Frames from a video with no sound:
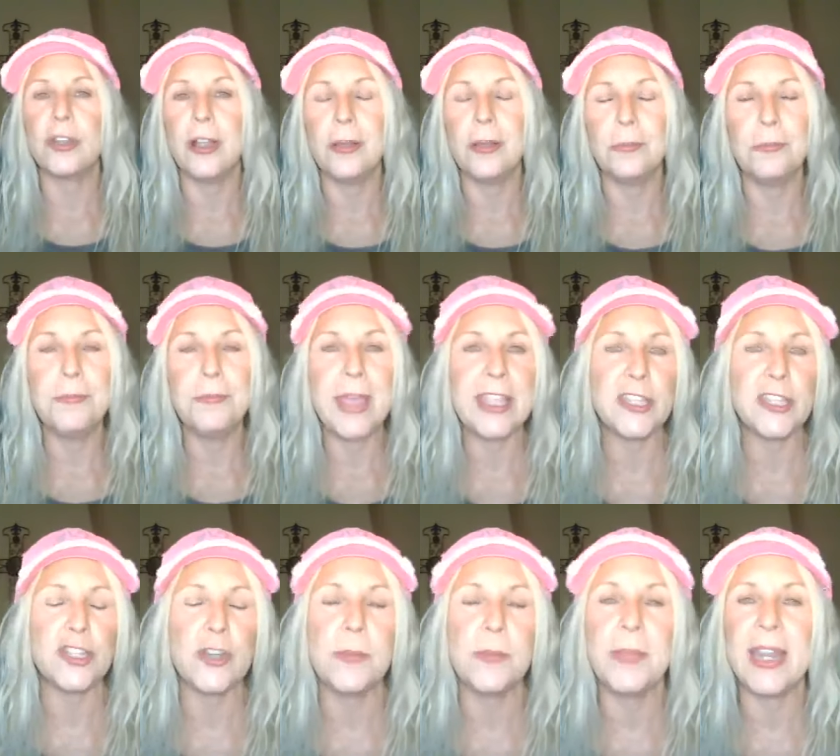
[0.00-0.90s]

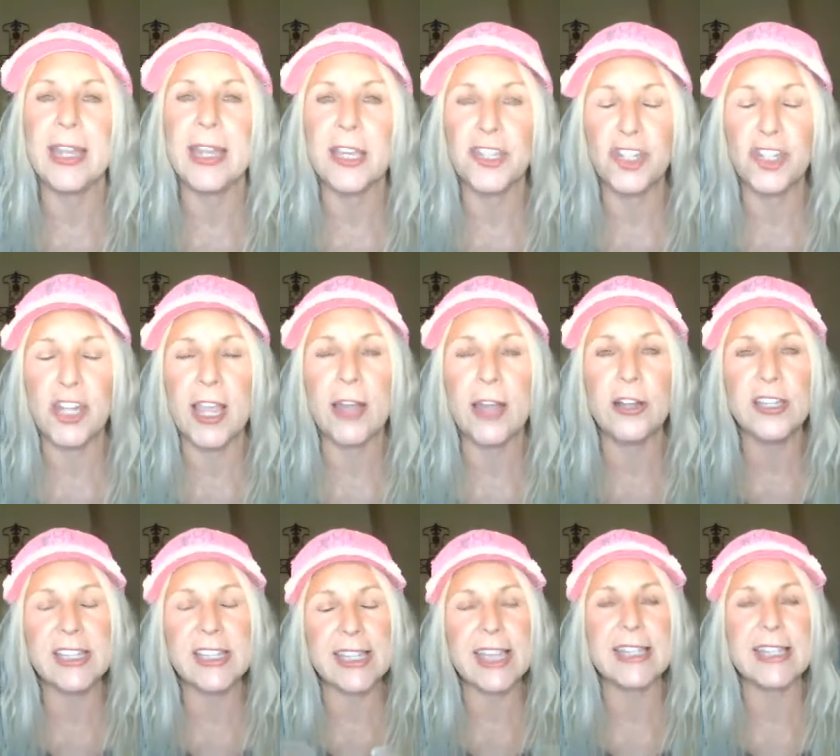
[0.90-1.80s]
mainstream media
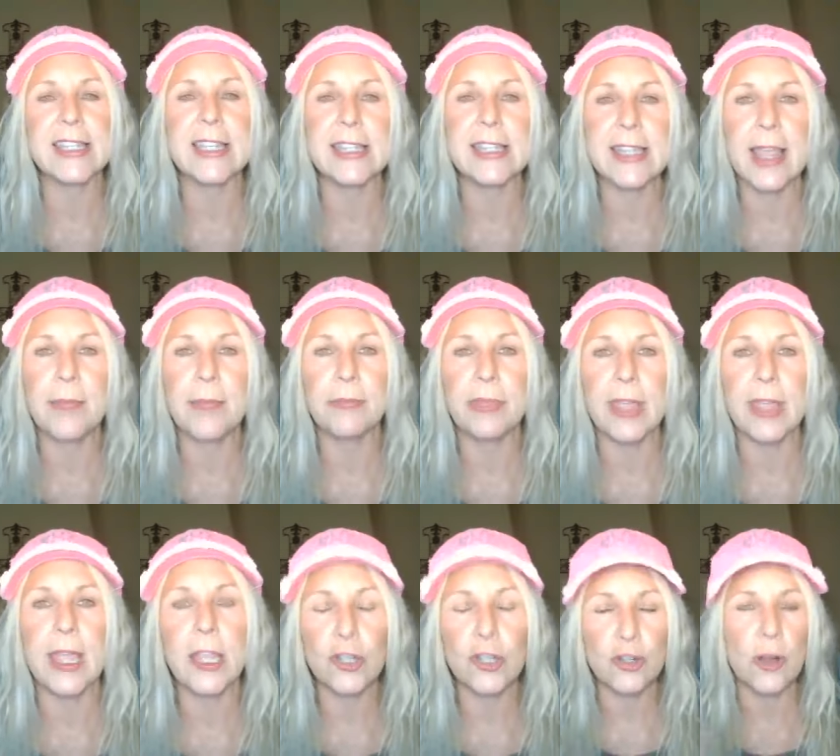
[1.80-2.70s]
channel says the same
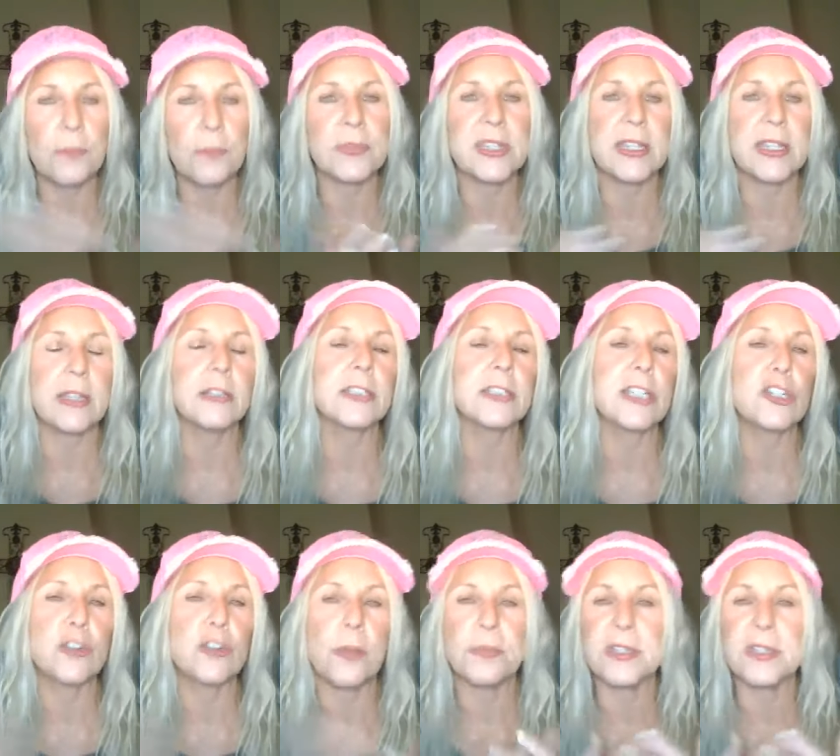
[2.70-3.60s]
thing Trump is guilty,
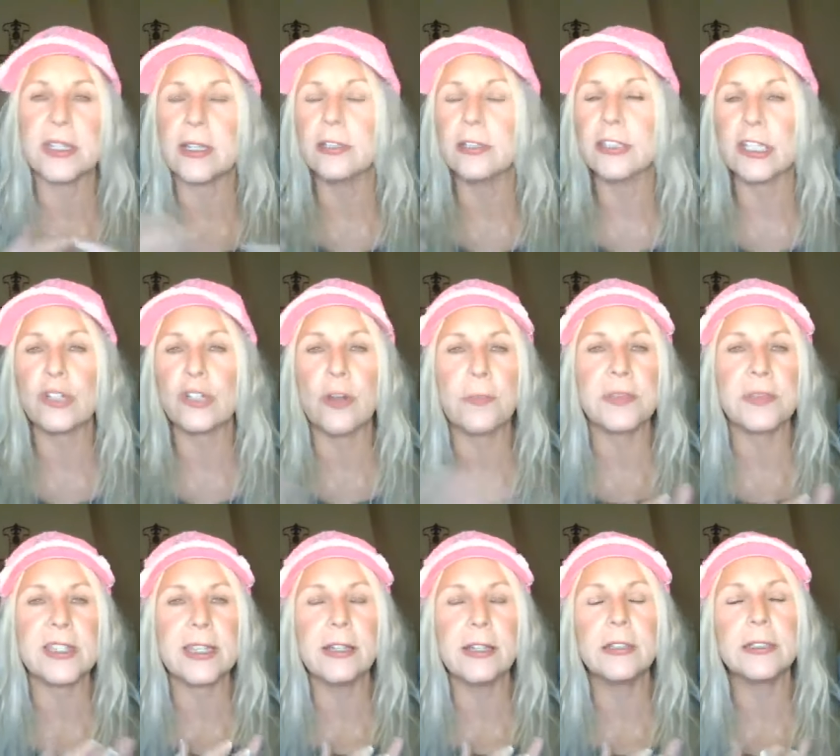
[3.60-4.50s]
Trump is guilty, Trump
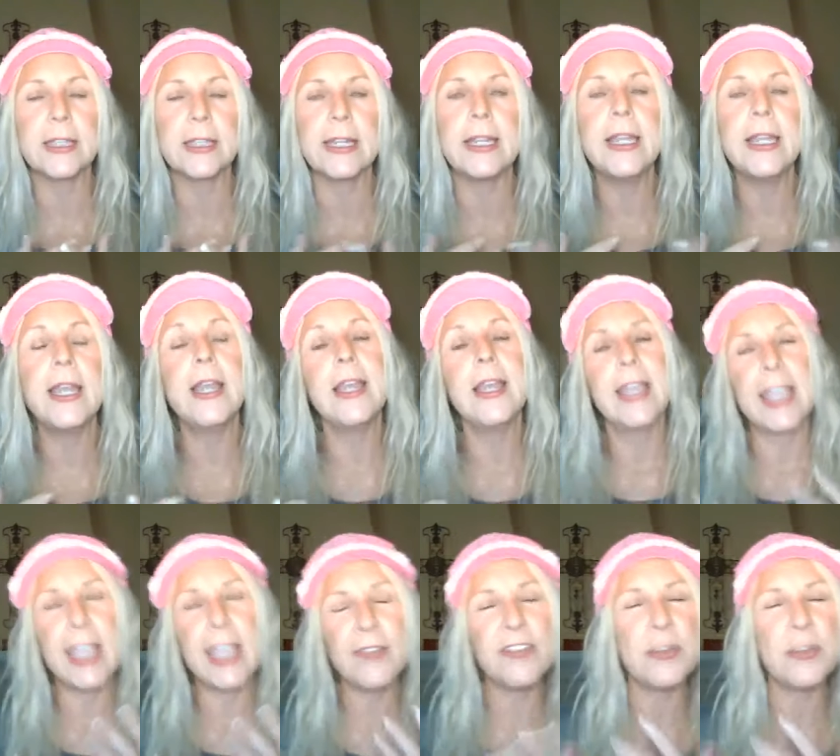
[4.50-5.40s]
is guilty.
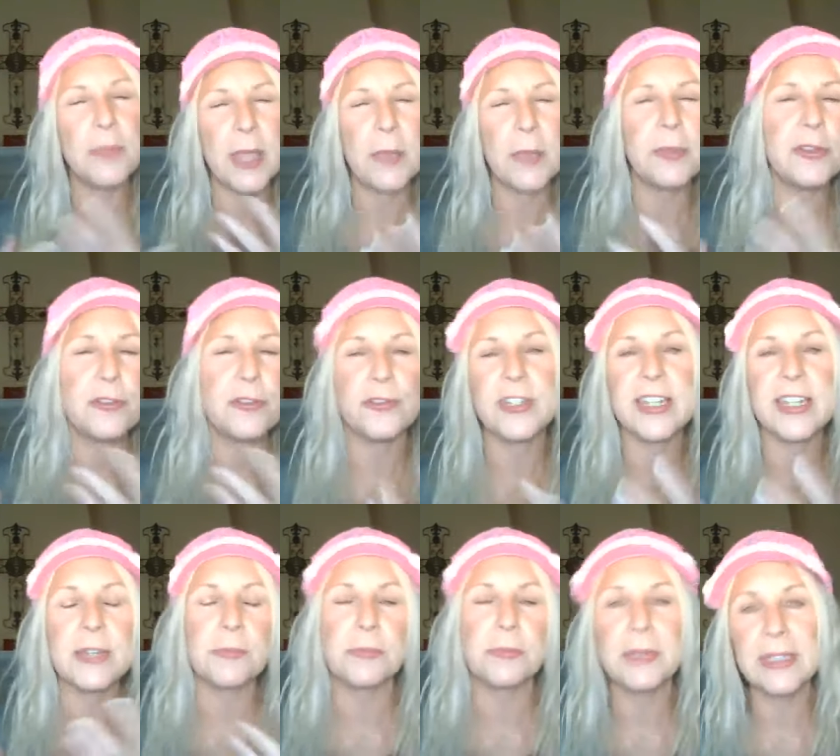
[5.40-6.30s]
Even people who
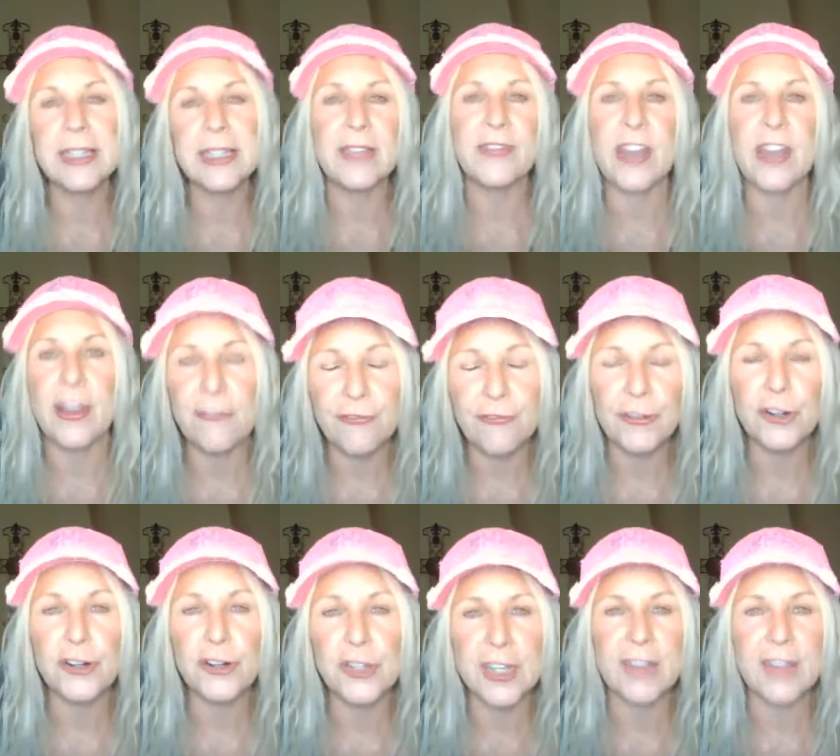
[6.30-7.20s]
didn't believe it at
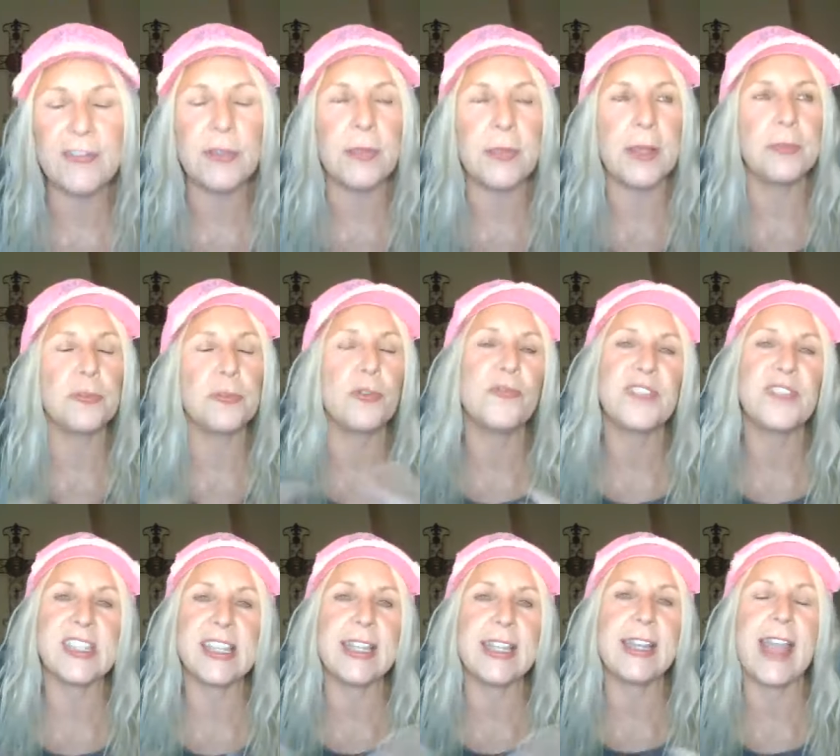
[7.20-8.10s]
first, even people who have
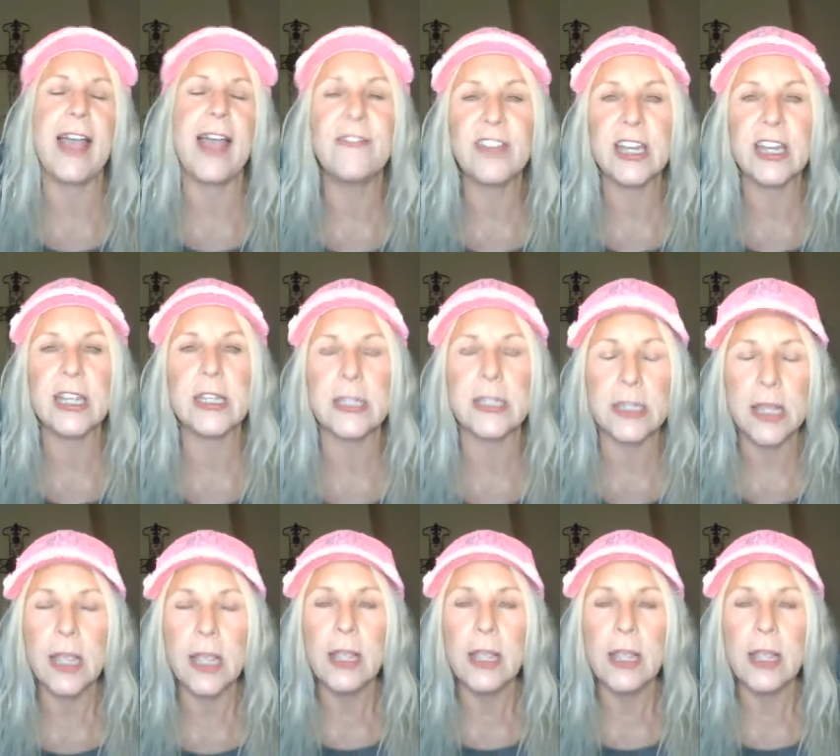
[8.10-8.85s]
seen evidence,